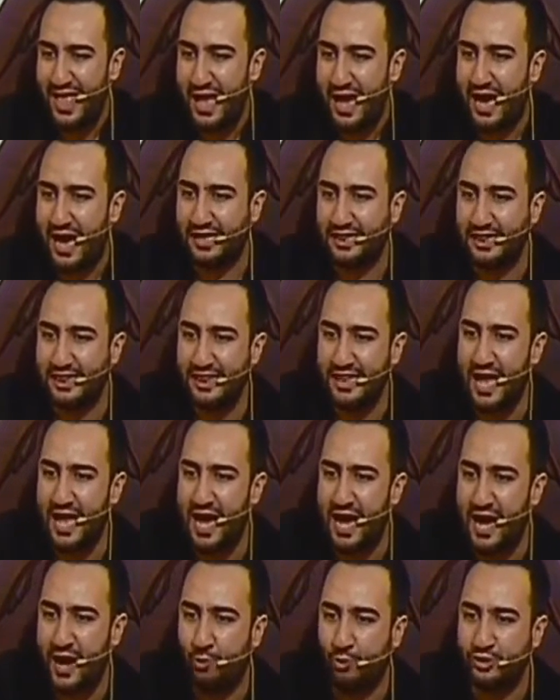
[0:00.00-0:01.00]

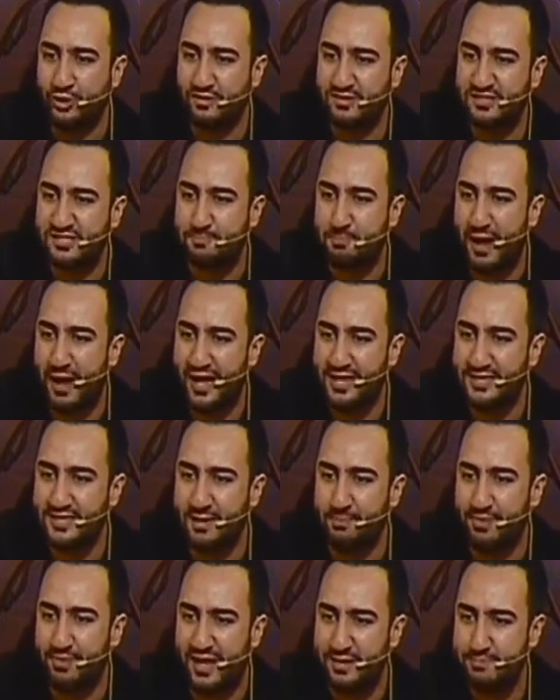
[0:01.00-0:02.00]
Allah would have spared
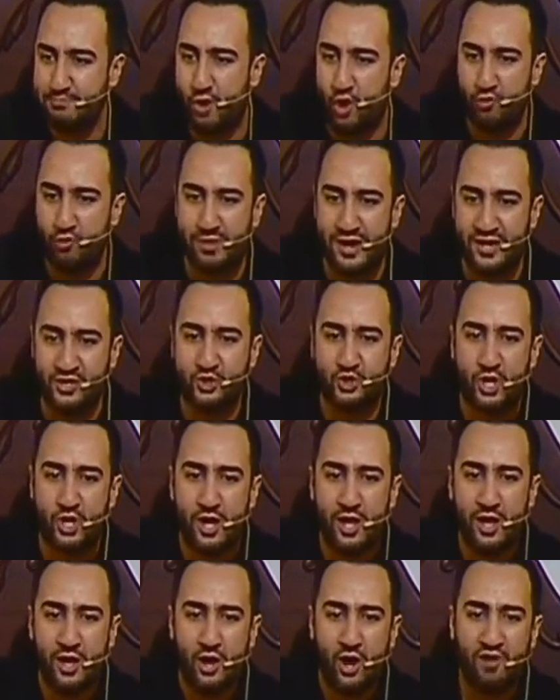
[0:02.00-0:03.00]
him that moment
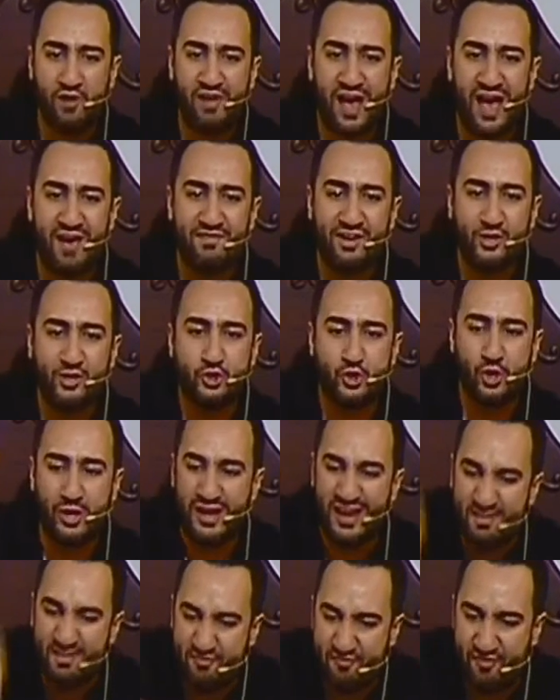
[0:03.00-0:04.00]
of having to
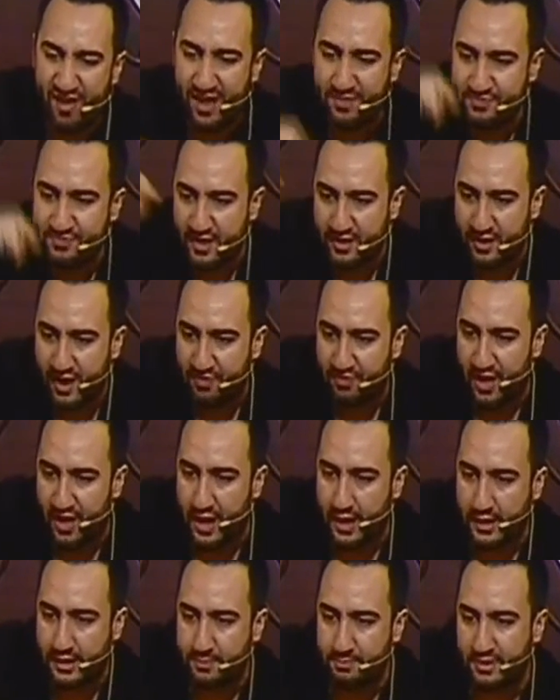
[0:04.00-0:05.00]
live under a
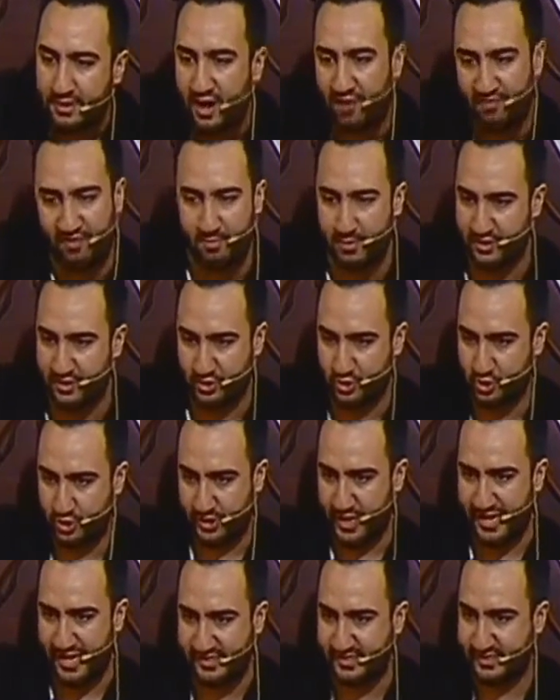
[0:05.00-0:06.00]
zalim government.
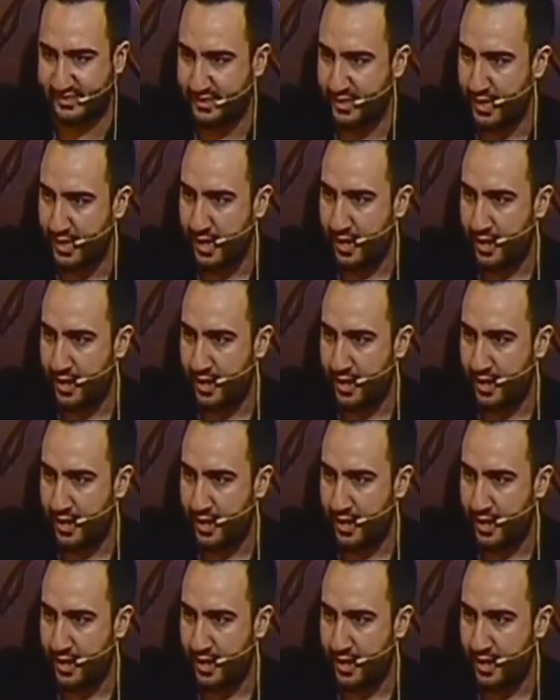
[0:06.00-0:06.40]
Yes?